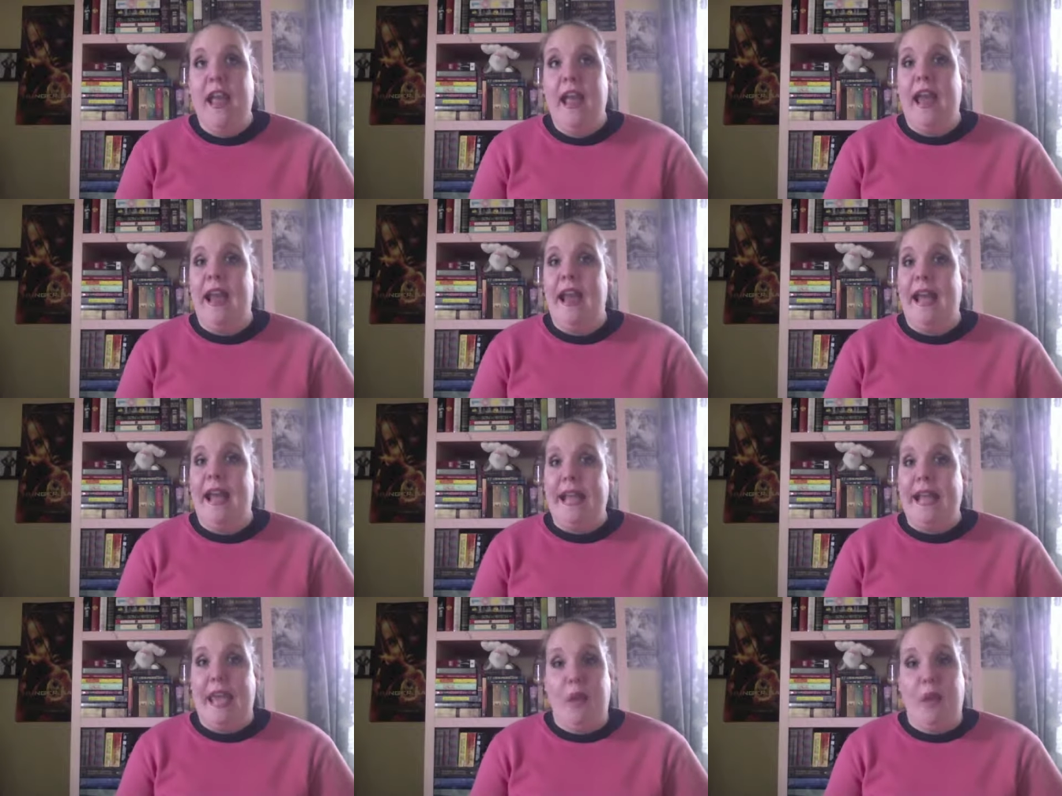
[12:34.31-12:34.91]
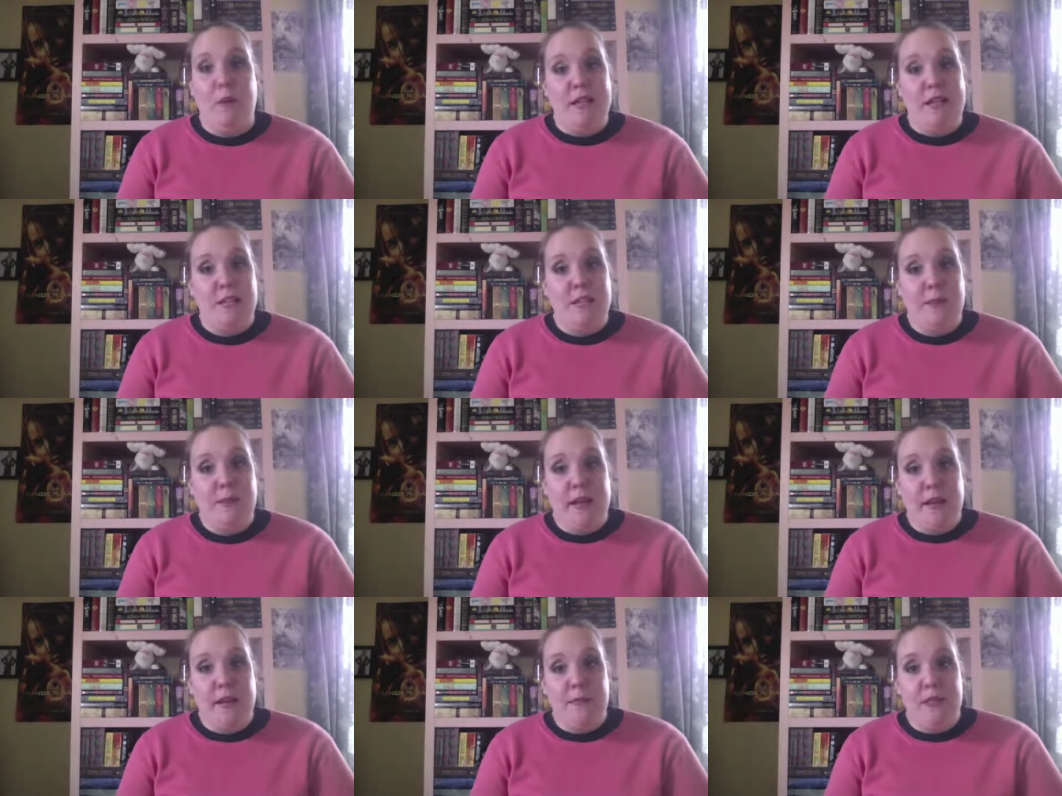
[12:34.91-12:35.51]
and I can't wait to
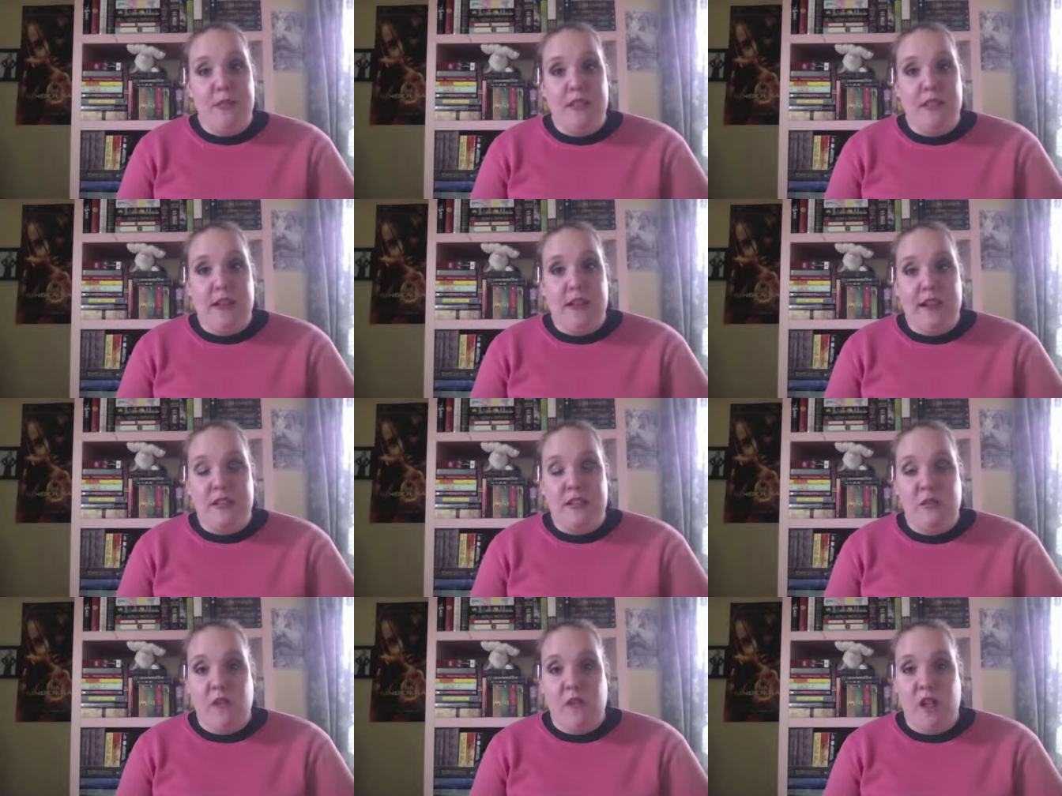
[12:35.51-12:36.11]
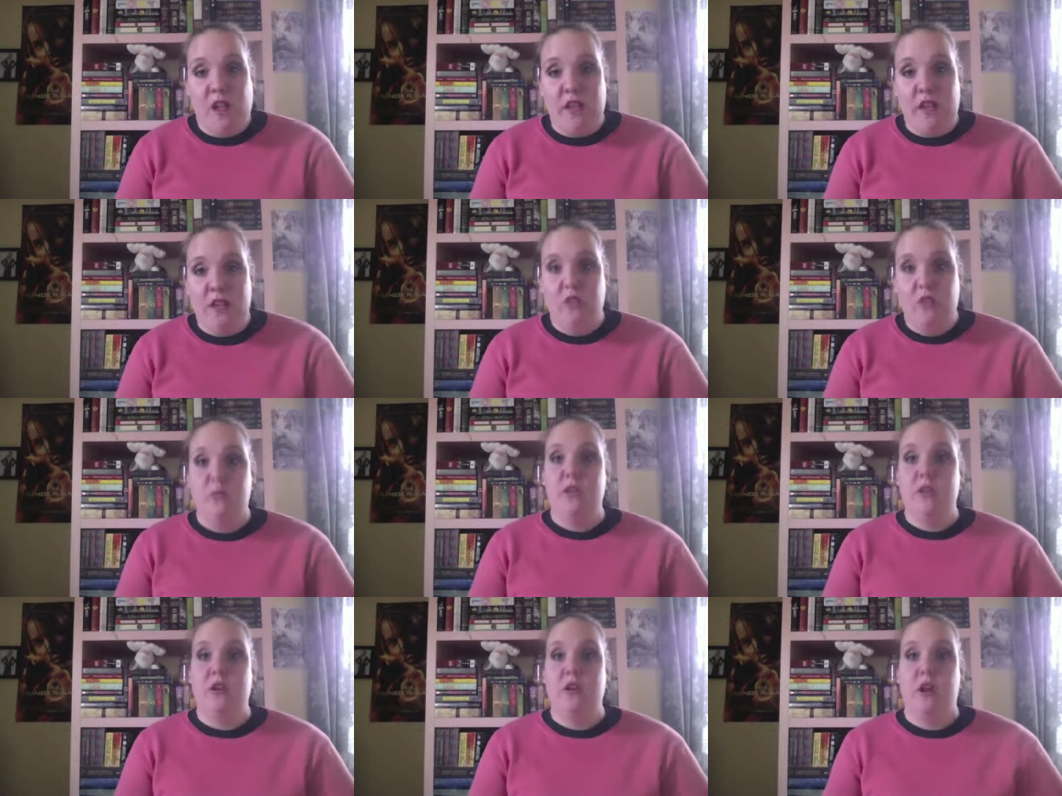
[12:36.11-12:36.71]
pick up the next
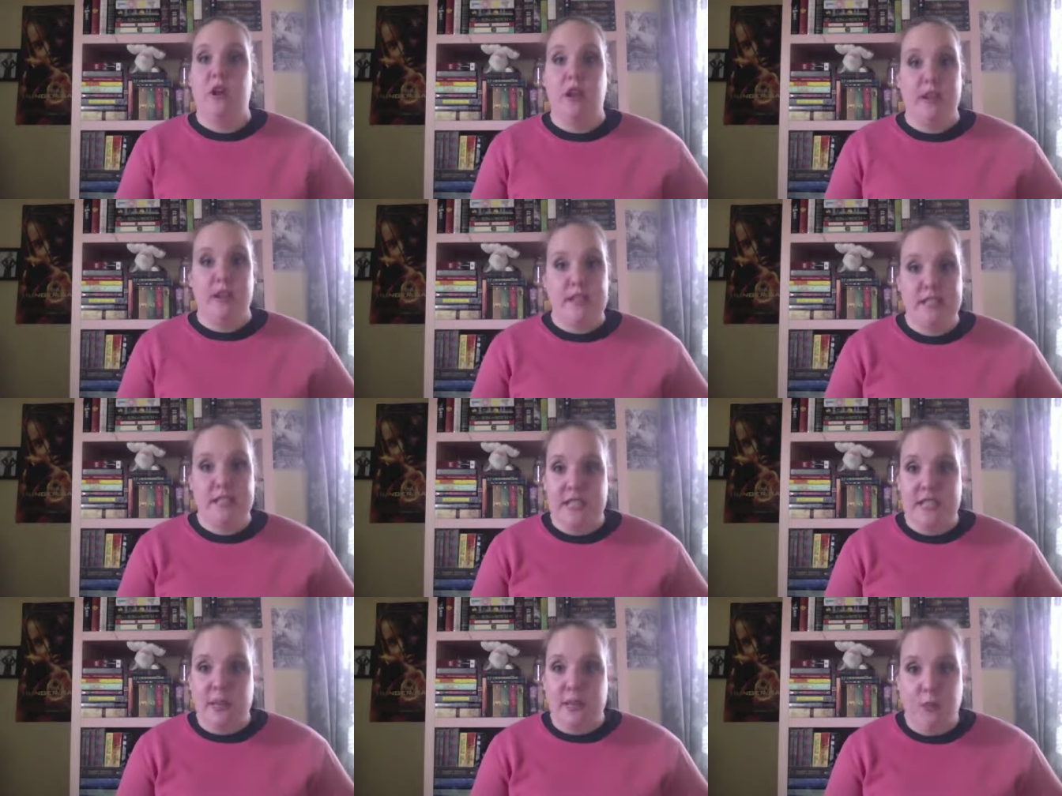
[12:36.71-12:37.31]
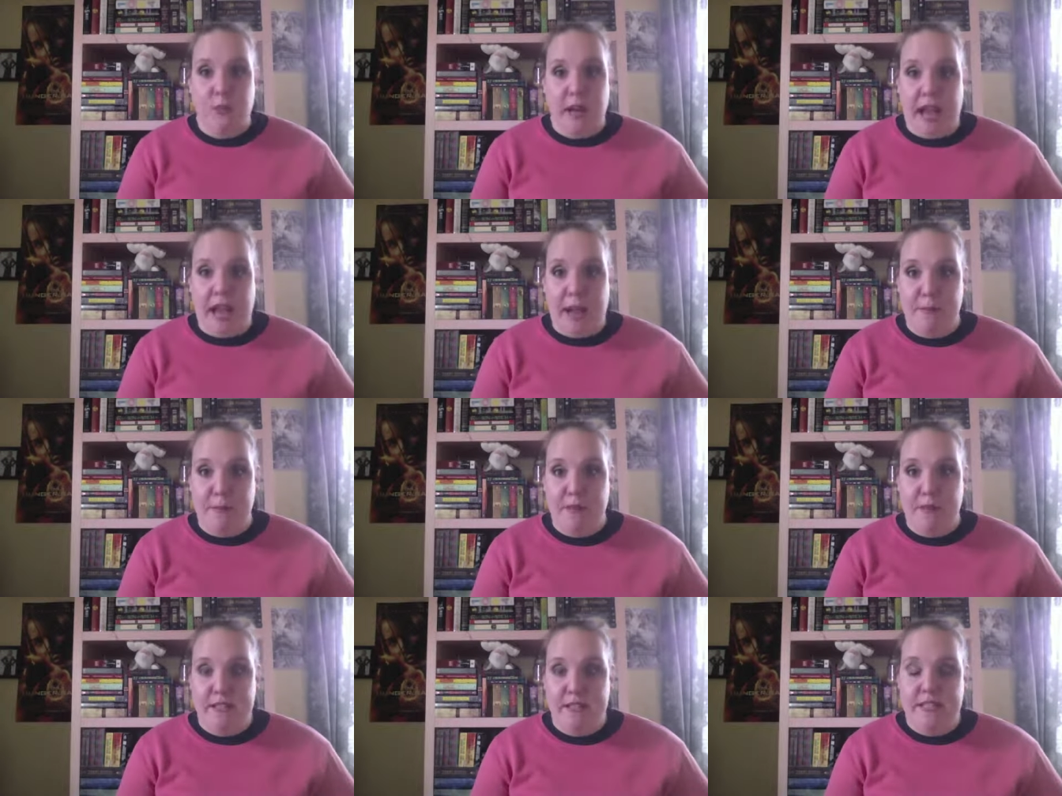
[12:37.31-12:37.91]
volume and see what
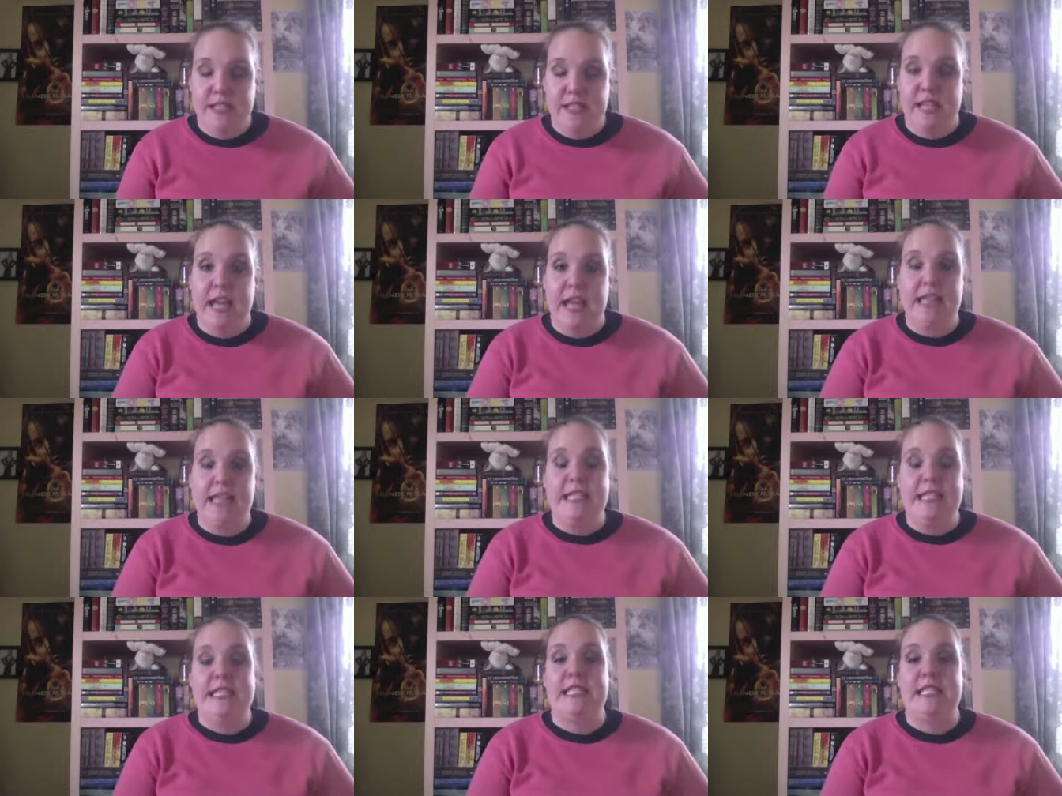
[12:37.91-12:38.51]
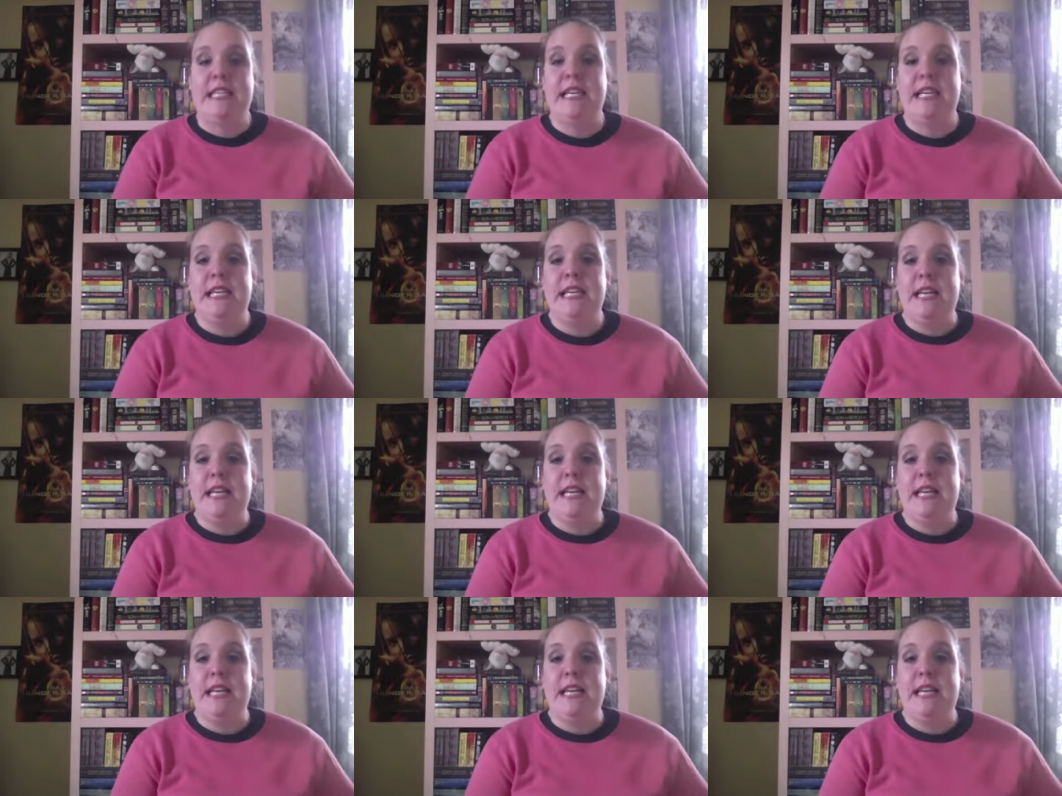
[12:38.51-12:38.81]
happens next